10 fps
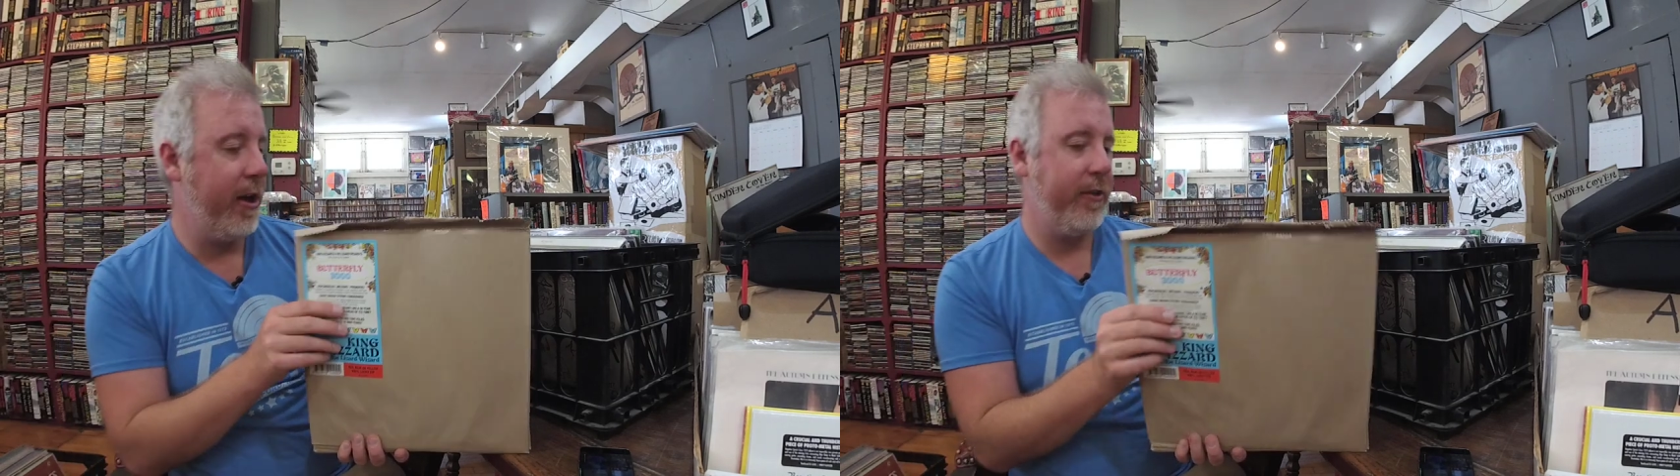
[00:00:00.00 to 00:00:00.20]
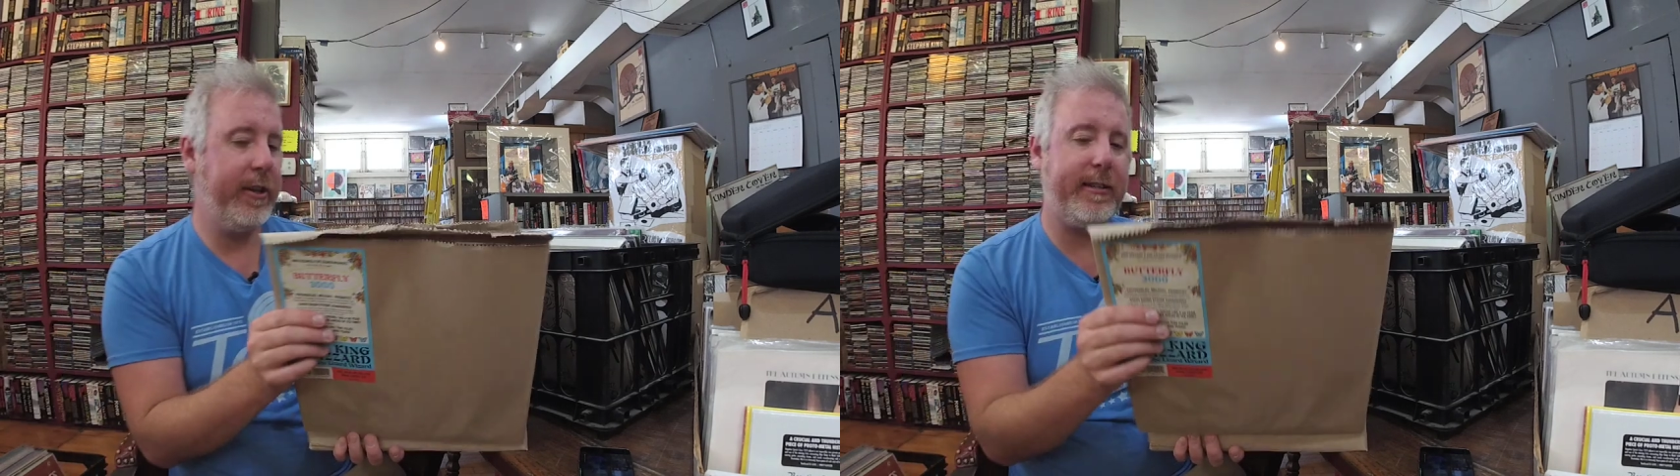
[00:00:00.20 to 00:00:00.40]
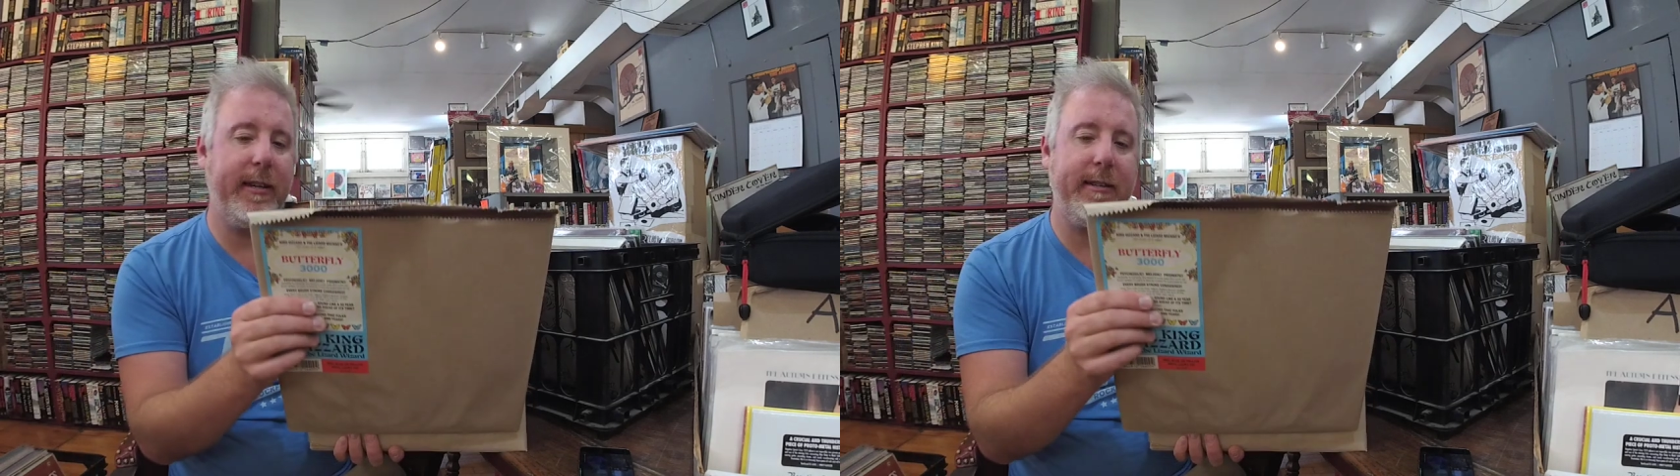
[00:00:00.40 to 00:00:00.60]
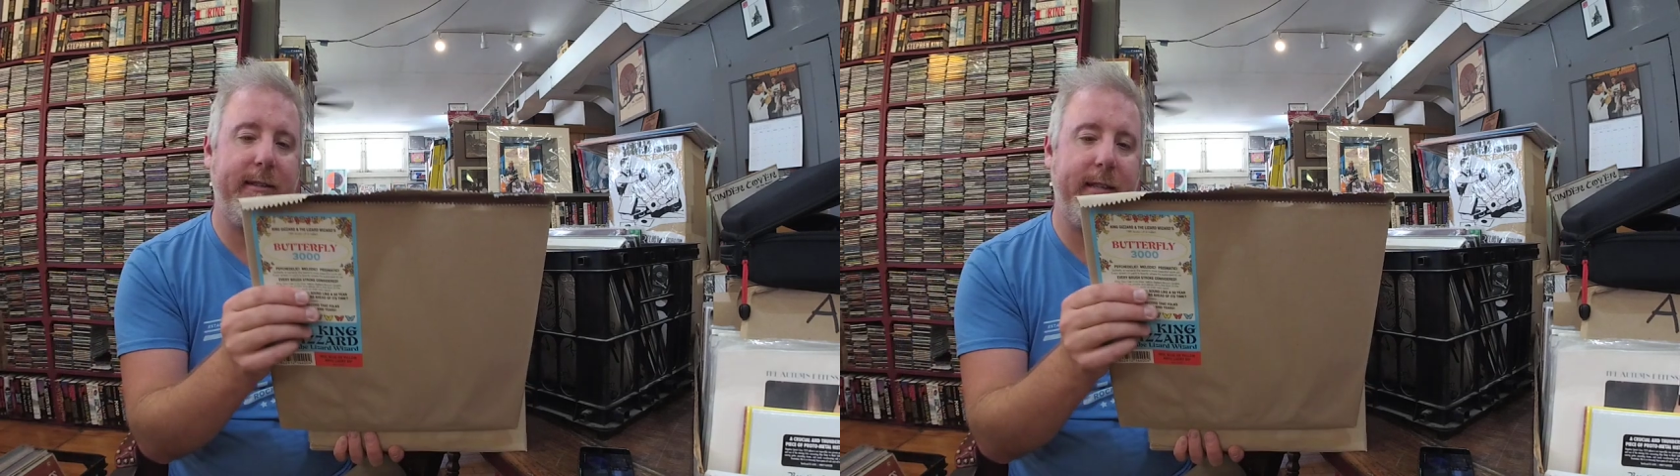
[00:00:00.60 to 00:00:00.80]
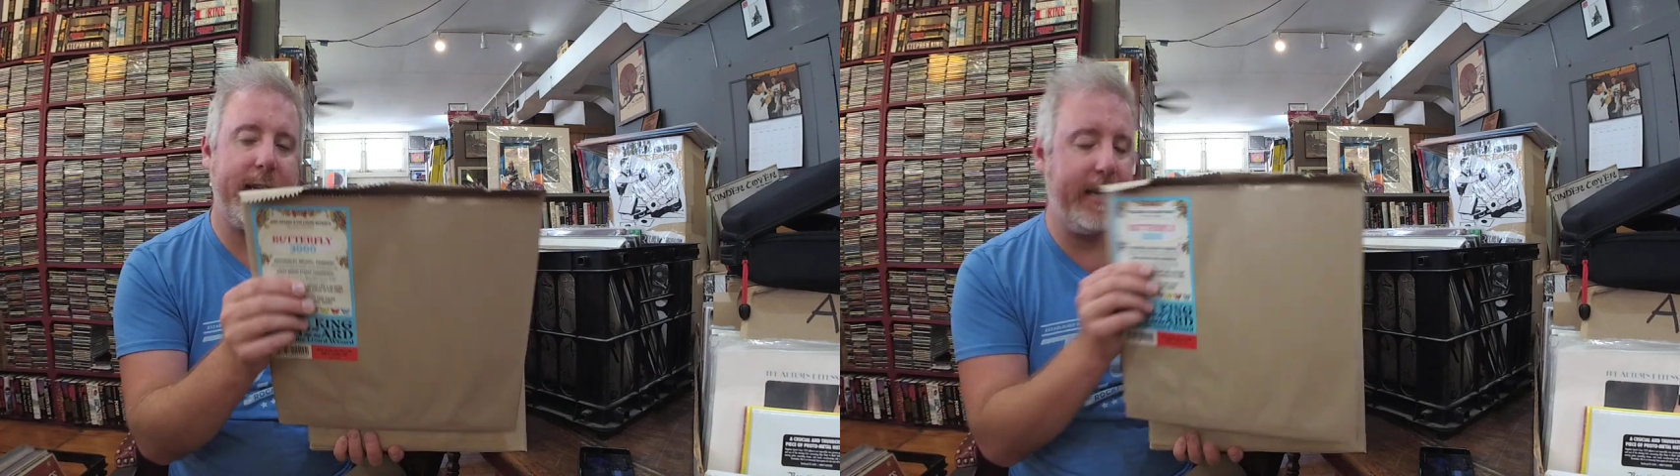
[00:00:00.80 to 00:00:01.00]
this
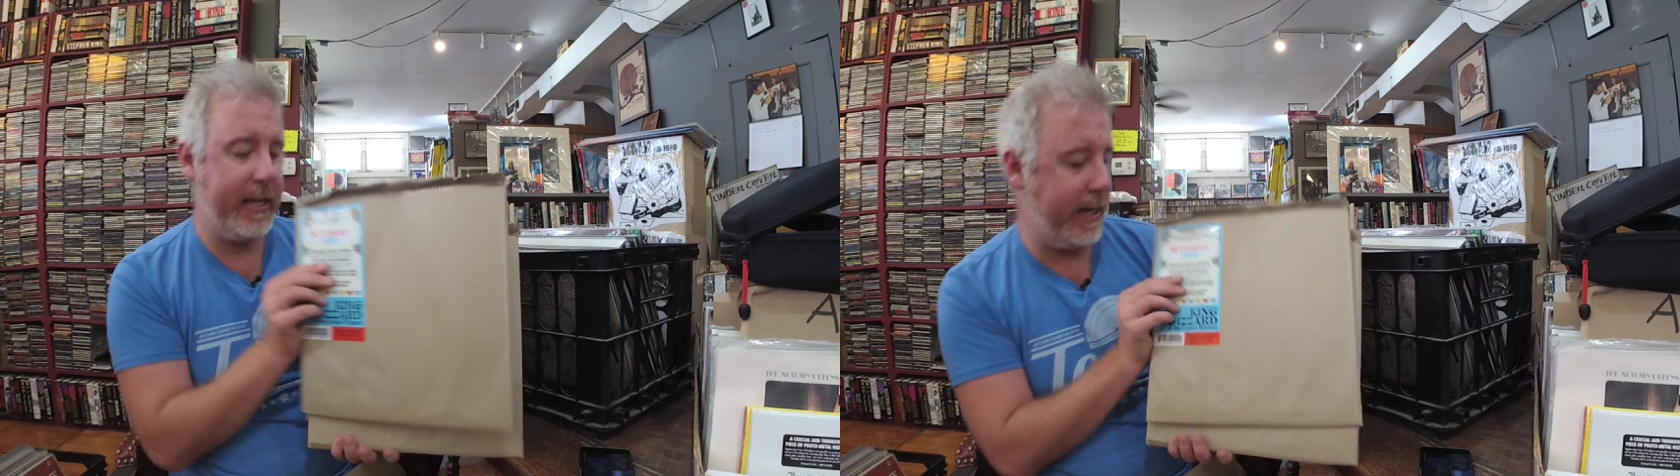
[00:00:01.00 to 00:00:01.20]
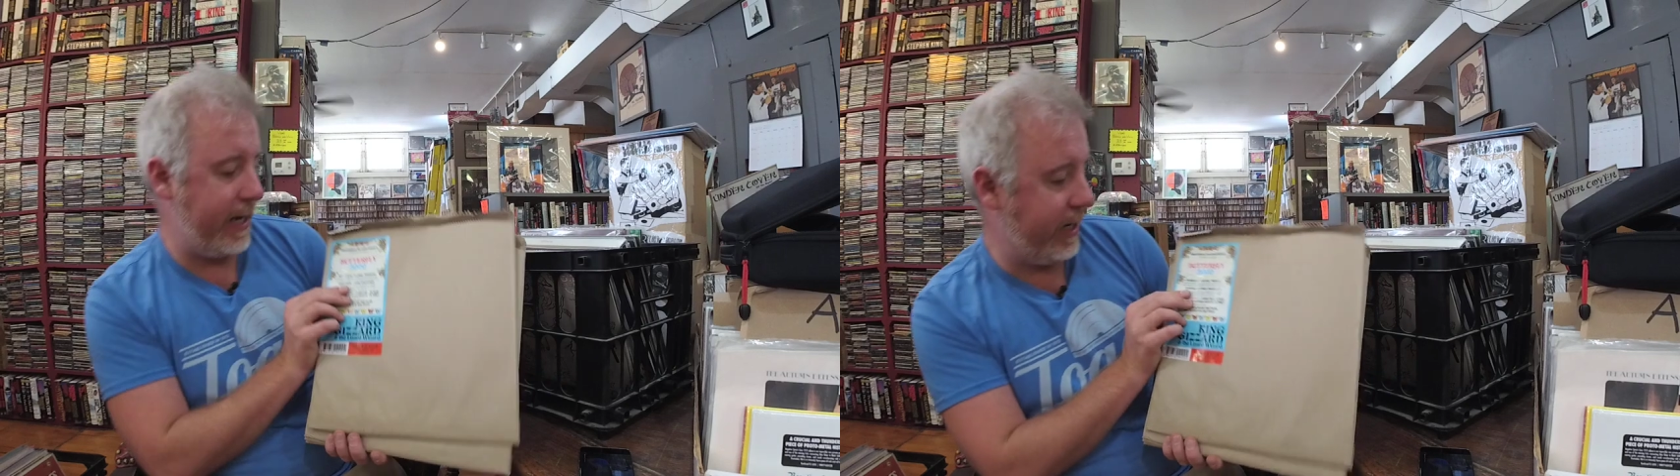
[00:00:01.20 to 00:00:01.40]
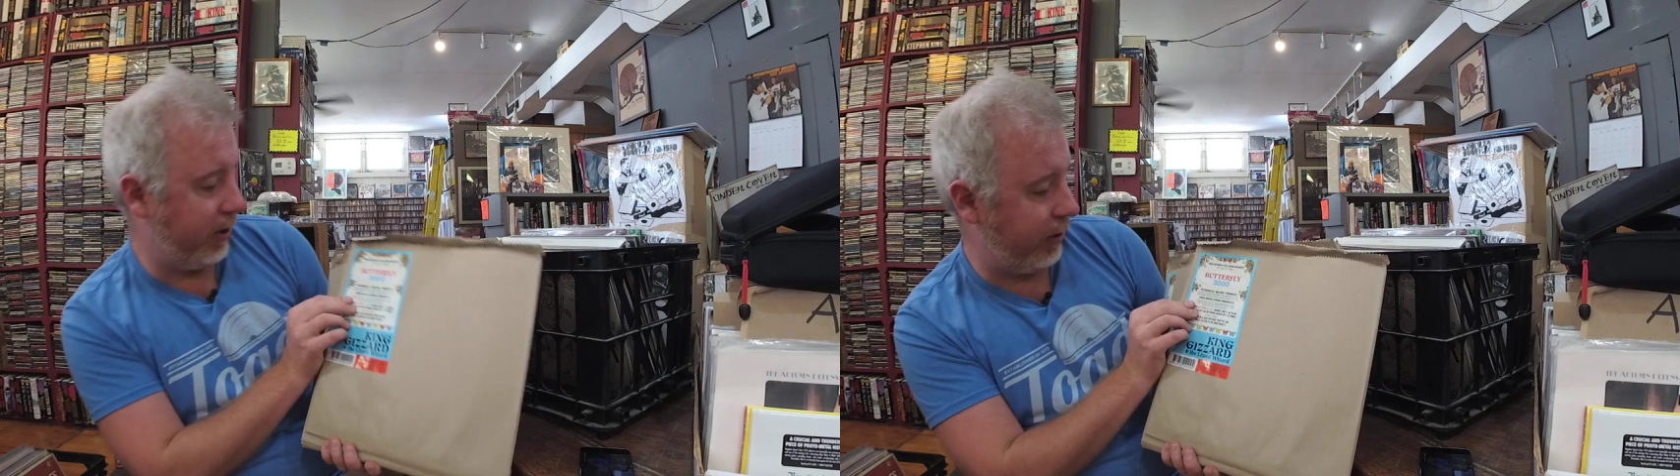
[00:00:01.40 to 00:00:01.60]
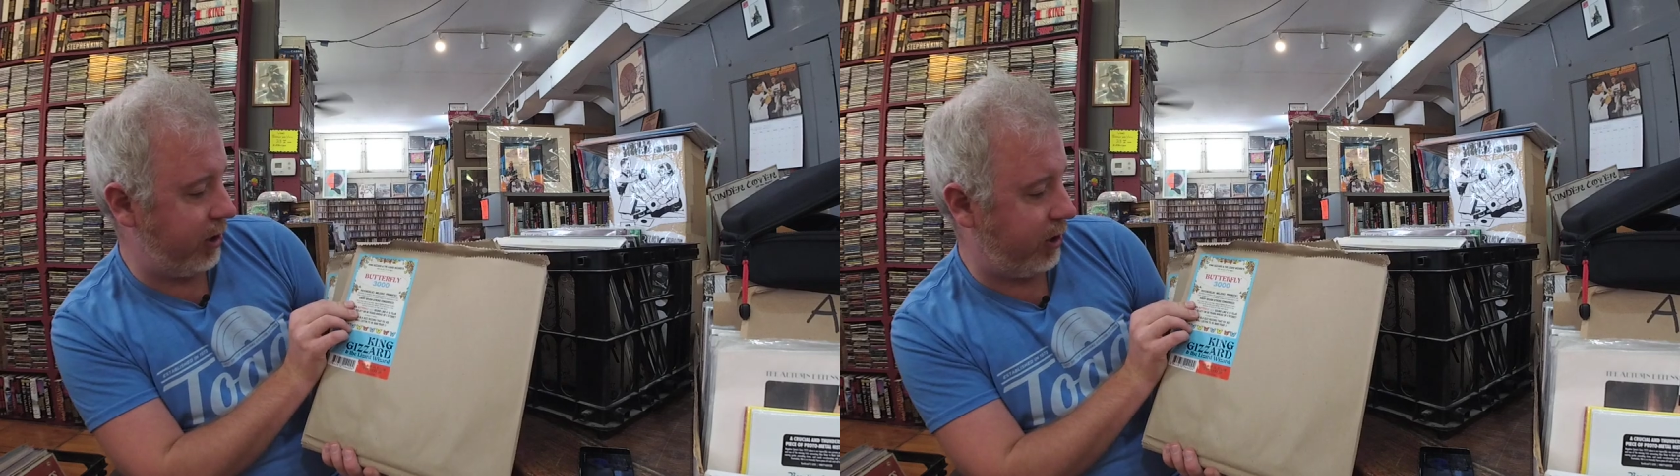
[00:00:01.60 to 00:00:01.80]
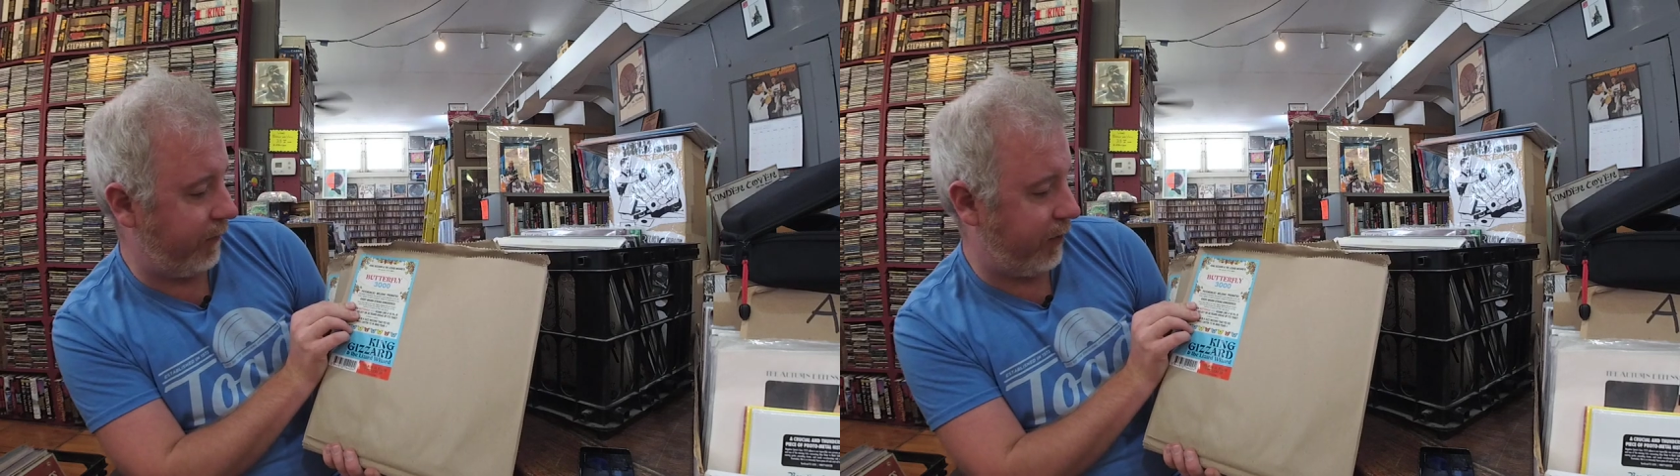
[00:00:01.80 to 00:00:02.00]
is the
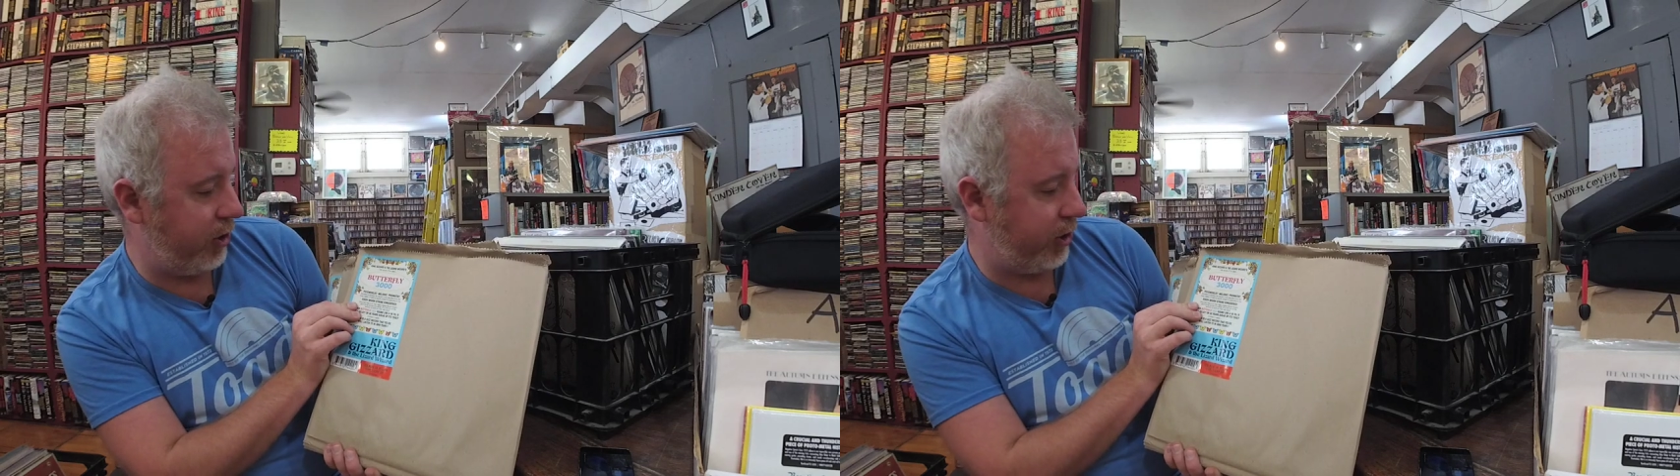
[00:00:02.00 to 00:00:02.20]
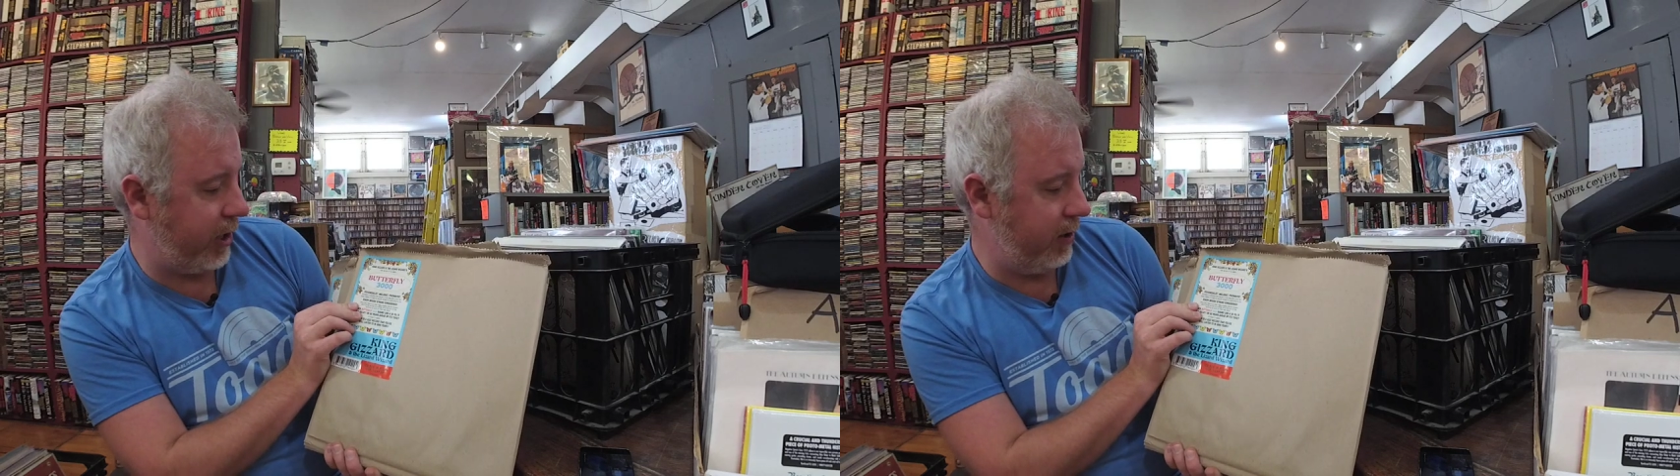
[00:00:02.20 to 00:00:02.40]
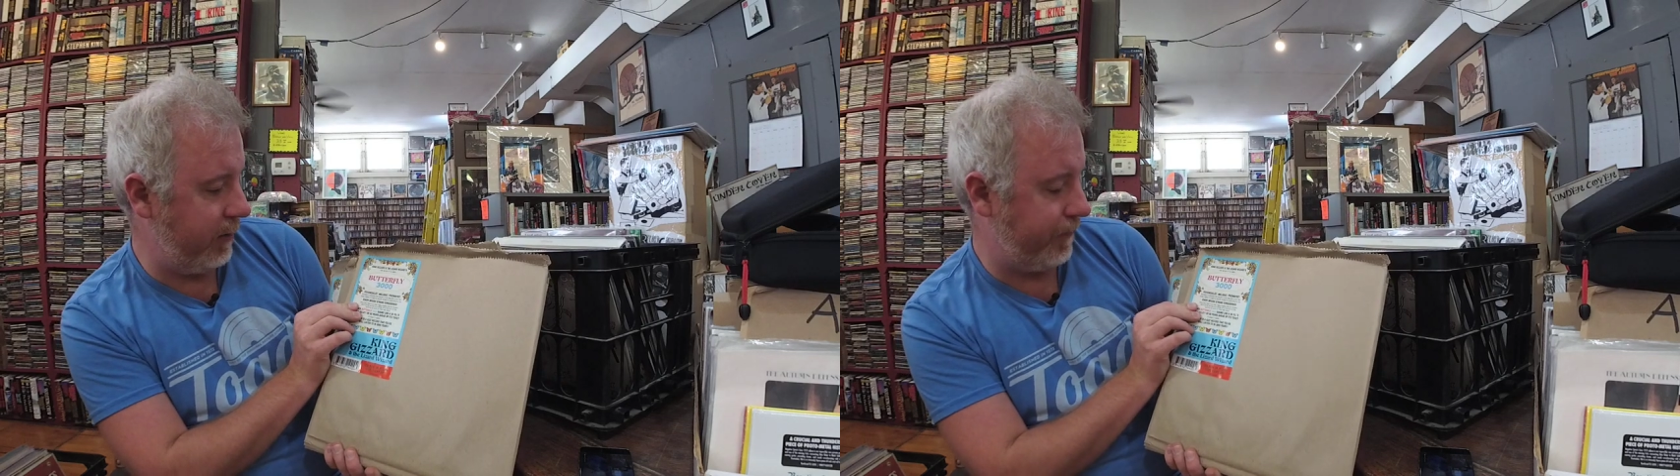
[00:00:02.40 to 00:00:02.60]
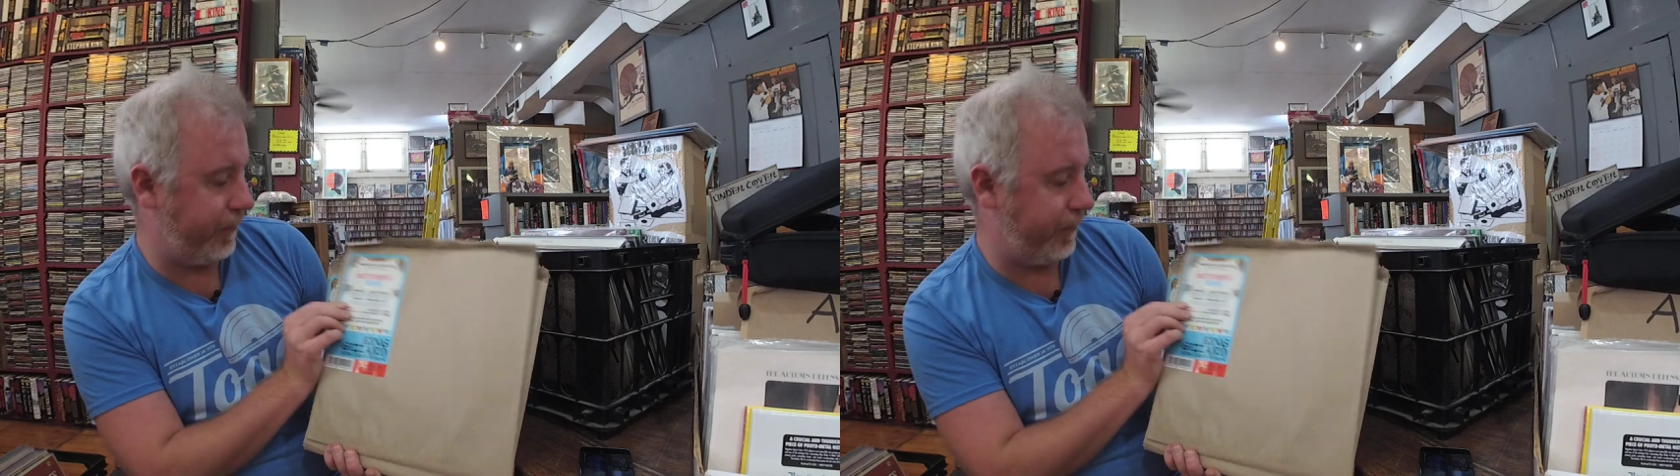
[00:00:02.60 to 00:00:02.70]
English version.